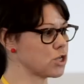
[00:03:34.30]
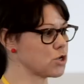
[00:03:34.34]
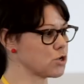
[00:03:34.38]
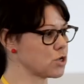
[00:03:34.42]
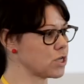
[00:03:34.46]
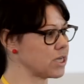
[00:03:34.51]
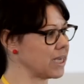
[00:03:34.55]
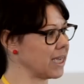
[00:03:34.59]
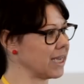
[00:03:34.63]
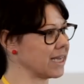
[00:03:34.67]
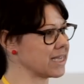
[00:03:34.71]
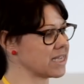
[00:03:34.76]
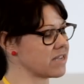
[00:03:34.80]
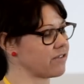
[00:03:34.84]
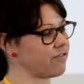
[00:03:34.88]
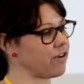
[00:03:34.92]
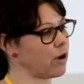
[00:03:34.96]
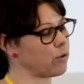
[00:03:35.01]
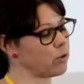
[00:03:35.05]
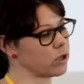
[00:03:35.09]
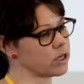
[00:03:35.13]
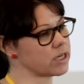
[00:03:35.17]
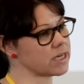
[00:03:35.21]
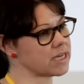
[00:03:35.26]
interesting is if
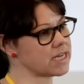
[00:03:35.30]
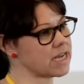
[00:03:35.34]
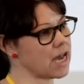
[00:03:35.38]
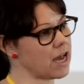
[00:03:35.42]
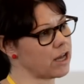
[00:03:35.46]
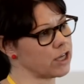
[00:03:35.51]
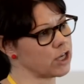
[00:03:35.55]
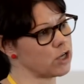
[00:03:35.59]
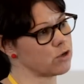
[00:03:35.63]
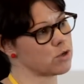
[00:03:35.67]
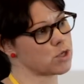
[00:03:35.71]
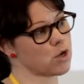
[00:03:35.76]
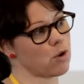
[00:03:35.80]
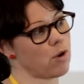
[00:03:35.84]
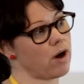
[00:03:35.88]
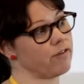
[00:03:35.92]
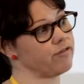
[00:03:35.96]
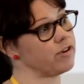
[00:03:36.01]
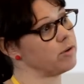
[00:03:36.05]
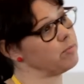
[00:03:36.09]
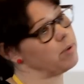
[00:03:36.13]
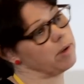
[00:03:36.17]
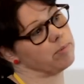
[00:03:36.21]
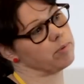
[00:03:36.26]
I were to tell you, so
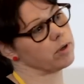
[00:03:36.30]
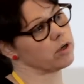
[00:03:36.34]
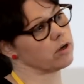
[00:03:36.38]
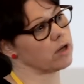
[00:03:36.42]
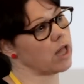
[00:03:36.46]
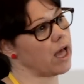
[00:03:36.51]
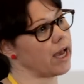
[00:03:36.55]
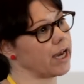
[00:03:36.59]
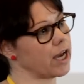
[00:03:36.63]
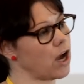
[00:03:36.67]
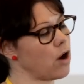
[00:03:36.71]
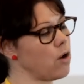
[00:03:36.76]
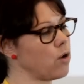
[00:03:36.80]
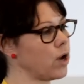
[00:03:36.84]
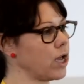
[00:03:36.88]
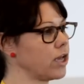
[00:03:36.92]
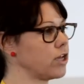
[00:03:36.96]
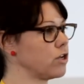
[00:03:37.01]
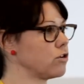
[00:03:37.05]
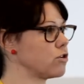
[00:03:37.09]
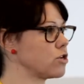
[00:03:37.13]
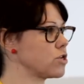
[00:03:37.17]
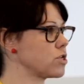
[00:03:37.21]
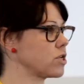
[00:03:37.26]
often people are like, okay,
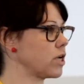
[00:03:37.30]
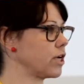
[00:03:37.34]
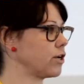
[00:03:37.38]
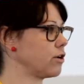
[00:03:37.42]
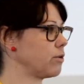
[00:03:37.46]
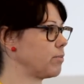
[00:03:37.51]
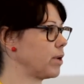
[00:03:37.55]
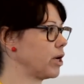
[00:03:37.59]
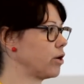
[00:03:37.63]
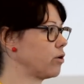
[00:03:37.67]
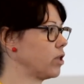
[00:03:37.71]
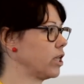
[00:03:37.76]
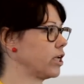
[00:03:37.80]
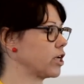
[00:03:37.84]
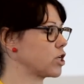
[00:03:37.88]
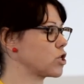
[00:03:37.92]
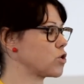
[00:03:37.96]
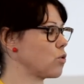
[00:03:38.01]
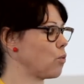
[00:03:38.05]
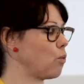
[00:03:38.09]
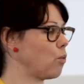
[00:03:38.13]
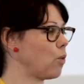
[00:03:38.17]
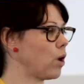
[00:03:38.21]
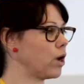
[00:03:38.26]
you're a designer at Mayo Clinic,
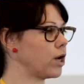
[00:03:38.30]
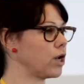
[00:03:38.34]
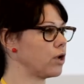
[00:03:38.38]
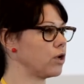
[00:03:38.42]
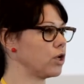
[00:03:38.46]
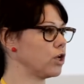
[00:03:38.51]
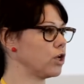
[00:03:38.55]
so what do